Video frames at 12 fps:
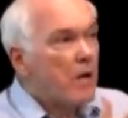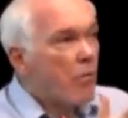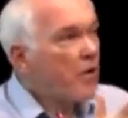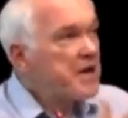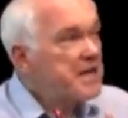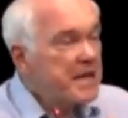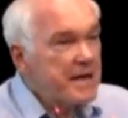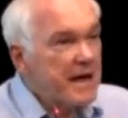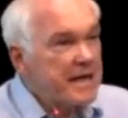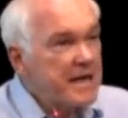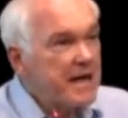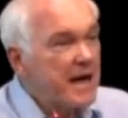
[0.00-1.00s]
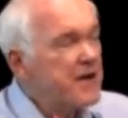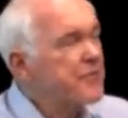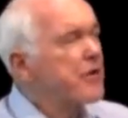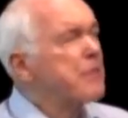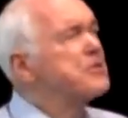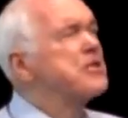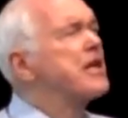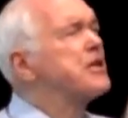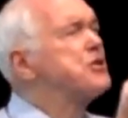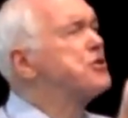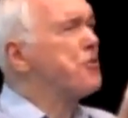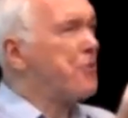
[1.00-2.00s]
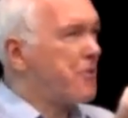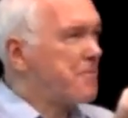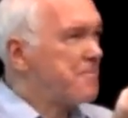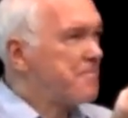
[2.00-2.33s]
What he did in 1993 was like a jewel.